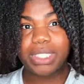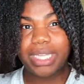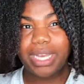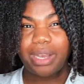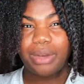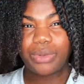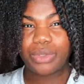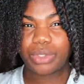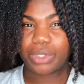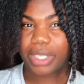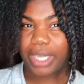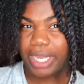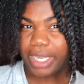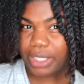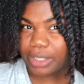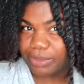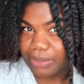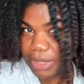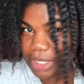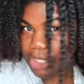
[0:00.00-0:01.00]
out or
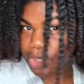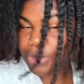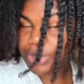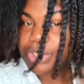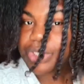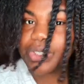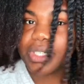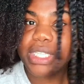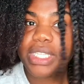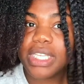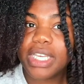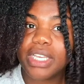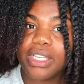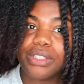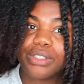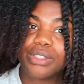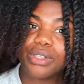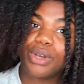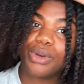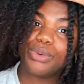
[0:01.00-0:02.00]
like mini twist or anything,
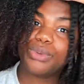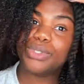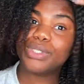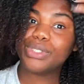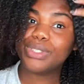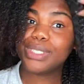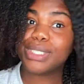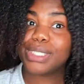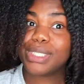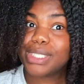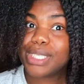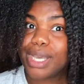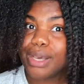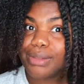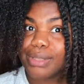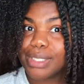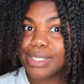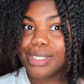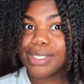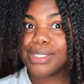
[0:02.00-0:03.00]
so we're just gonna see how
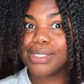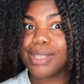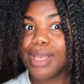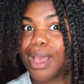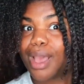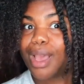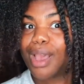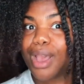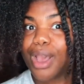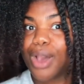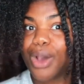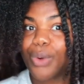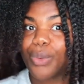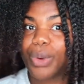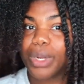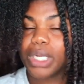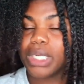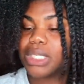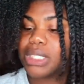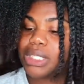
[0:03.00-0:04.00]
this
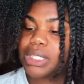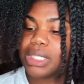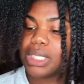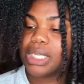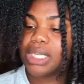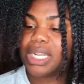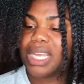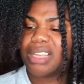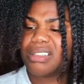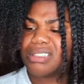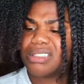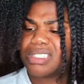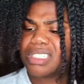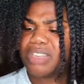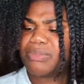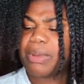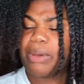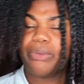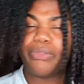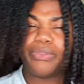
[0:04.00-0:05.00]
works, and I'll just give
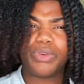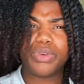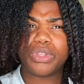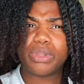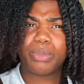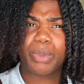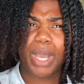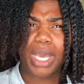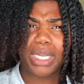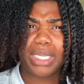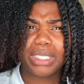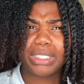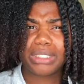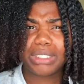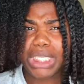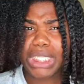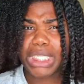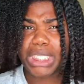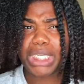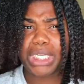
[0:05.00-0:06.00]
my review on the product
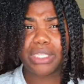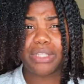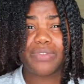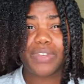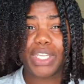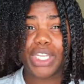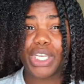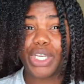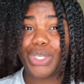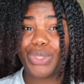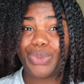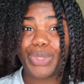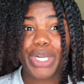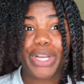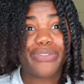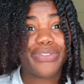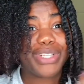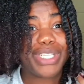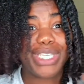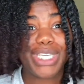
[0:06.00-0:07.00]
at the end of the video,
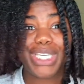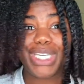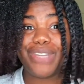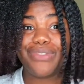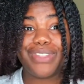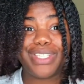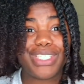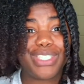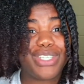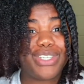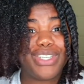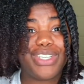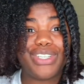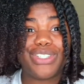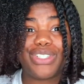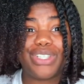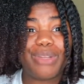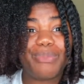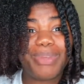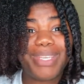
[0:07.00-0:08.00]
whenever the end of this video is
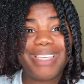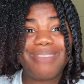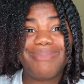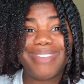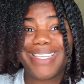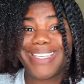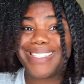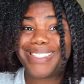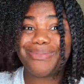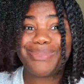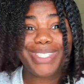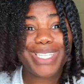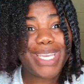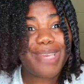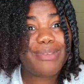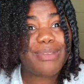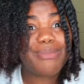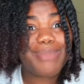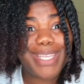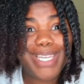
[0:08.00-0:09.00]
gonna be, because I'm gonna
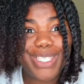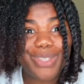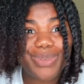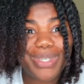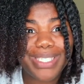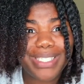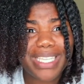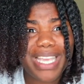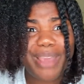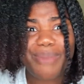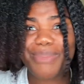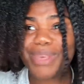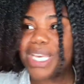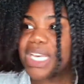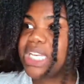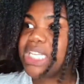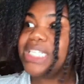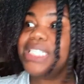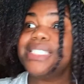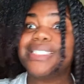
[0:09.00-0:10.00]
keep the mini twists in
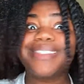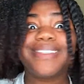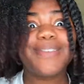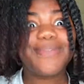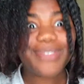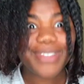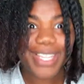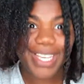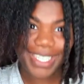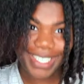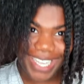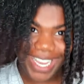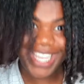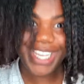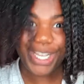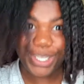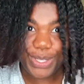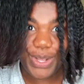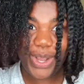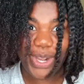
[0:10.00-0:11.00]
because they
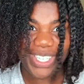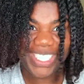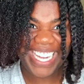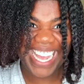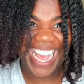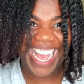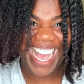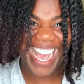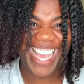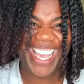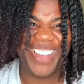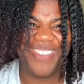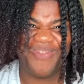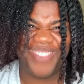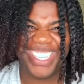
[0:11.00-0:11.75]
take a long time.